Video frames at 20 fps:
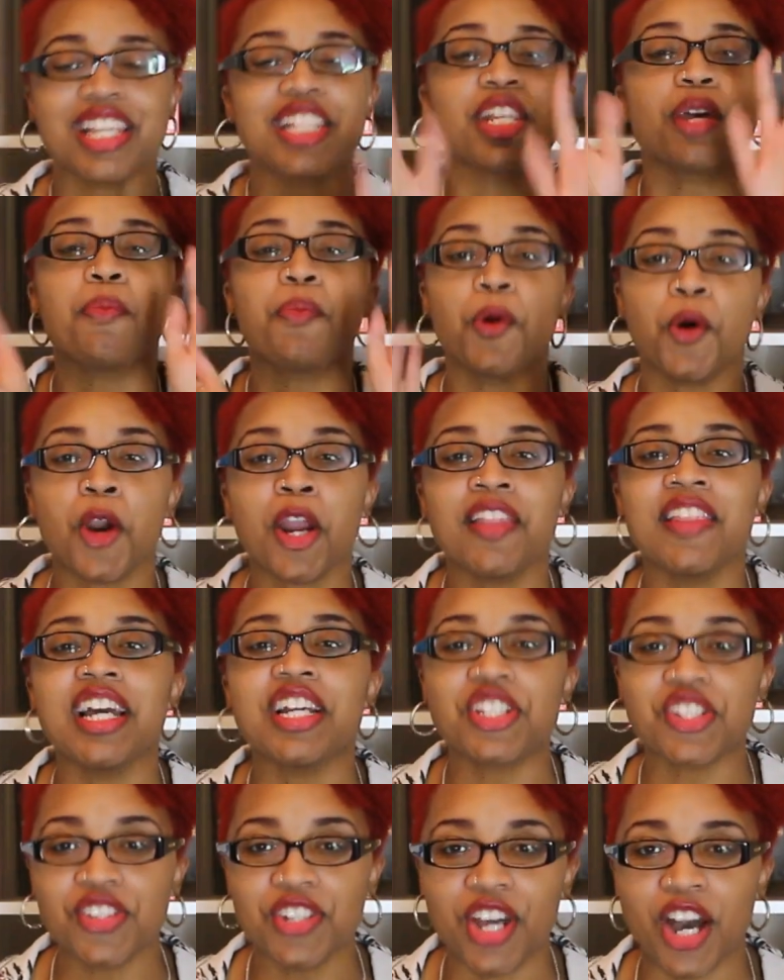it's important
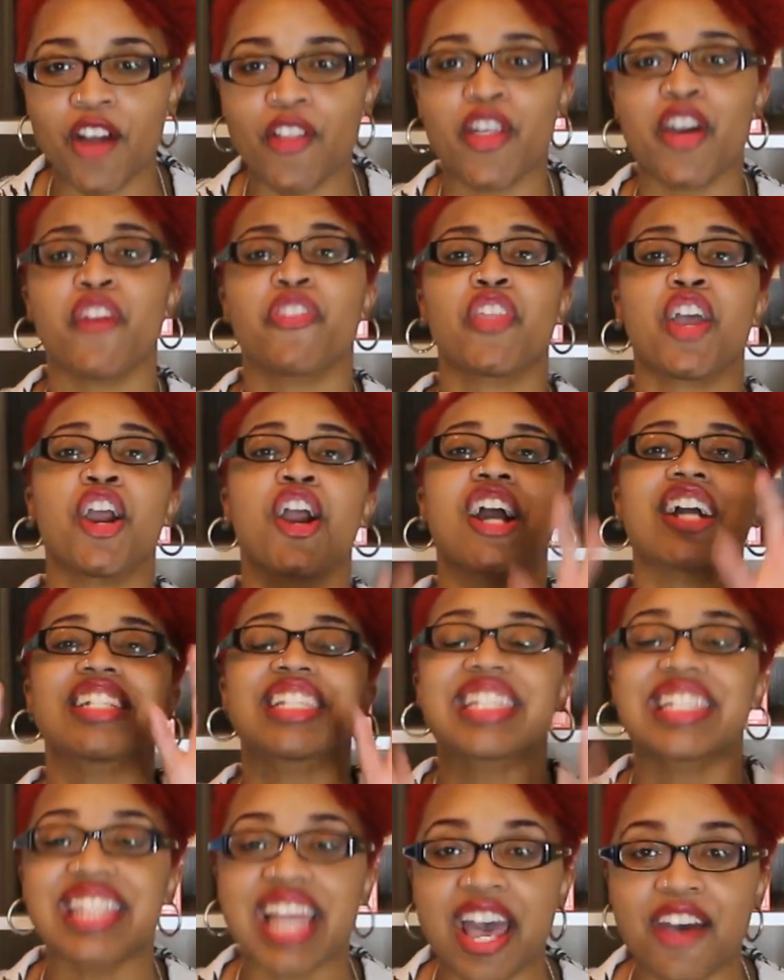that you know that there are
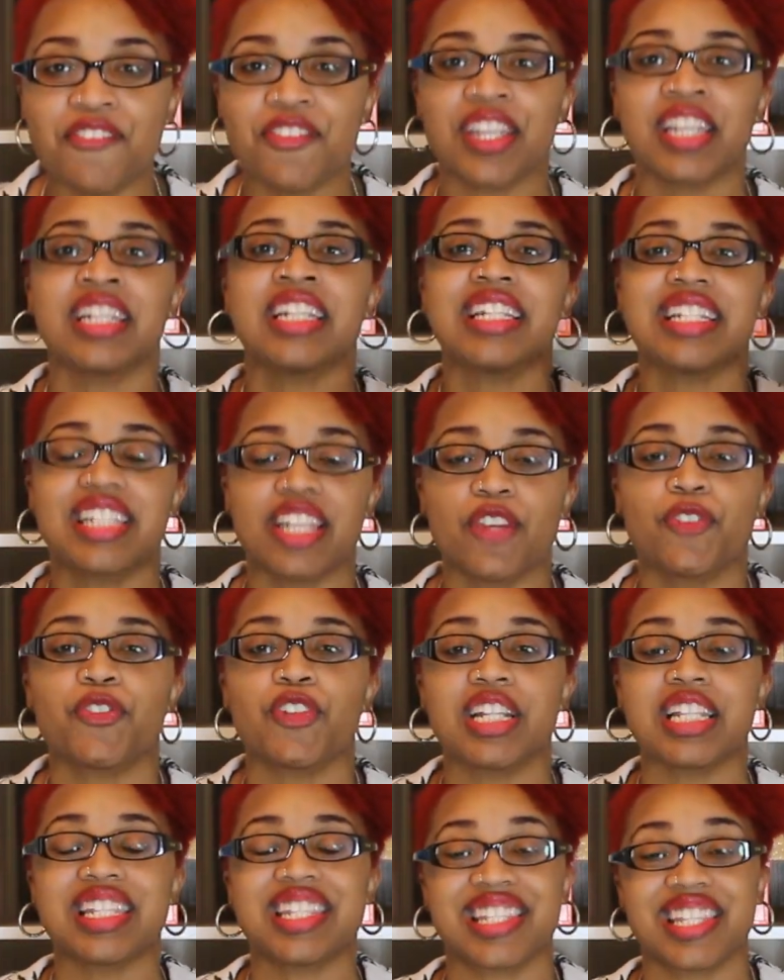
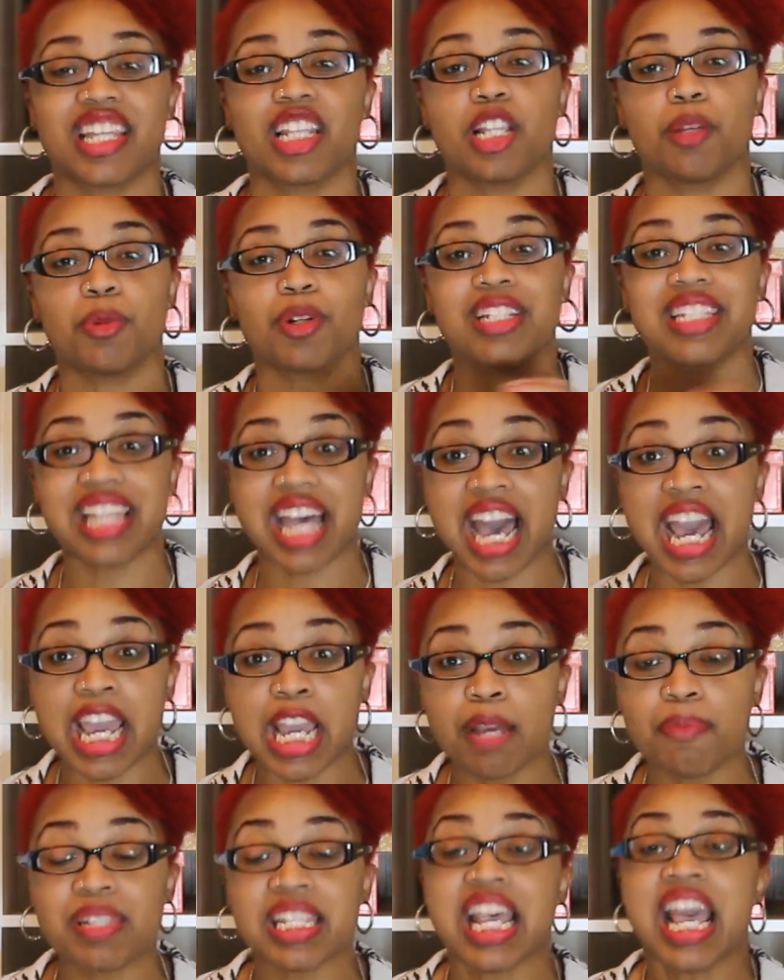different syllable
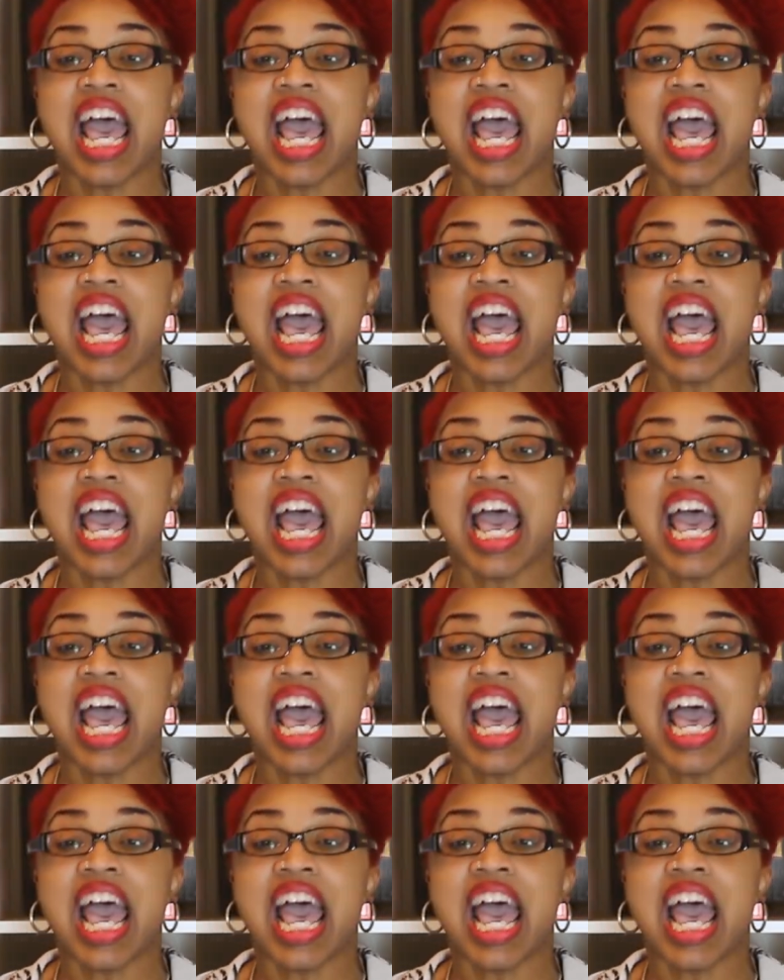types.